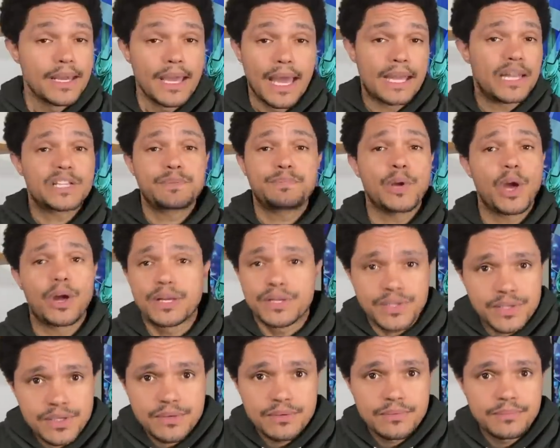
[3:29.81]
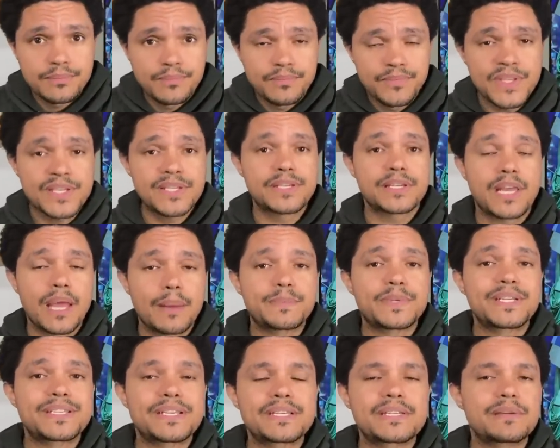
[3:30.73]
And let's be honest, this
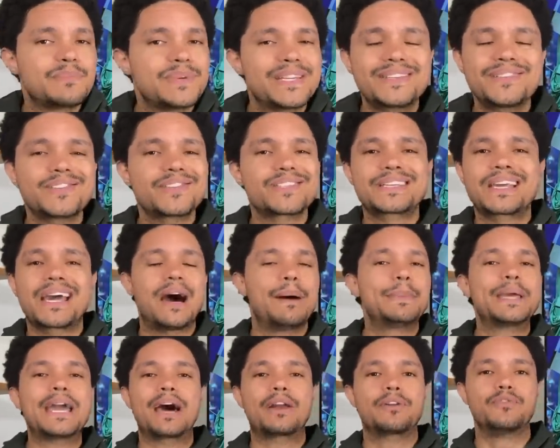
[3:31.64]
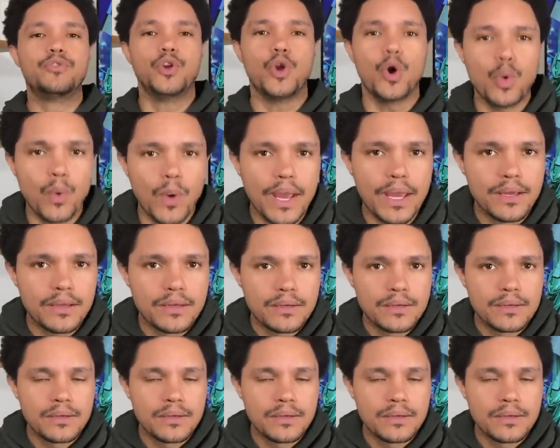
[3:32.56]
skepticism isn't just coming out of nowhere.